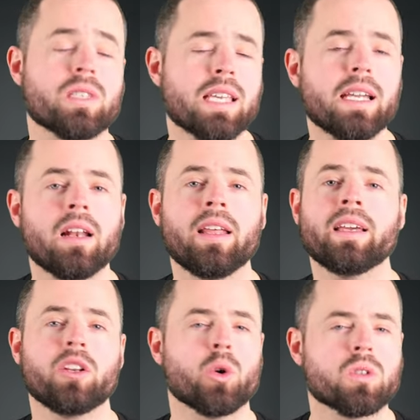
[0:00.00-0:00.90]

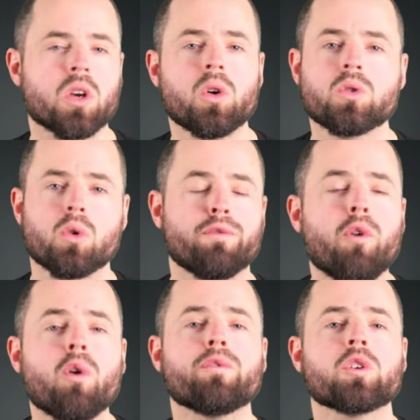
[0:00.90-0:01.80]
tingling in your toes or
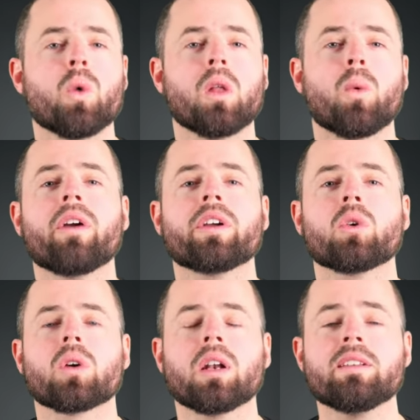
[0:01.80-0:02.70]
forefoot while wearing
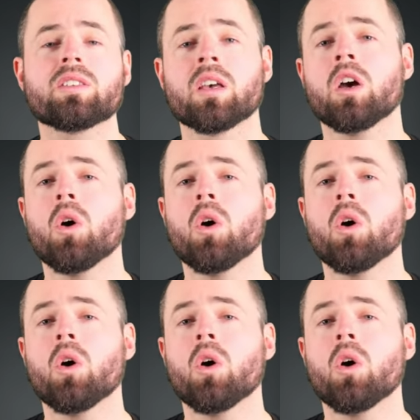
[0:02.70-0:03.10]
your cleats,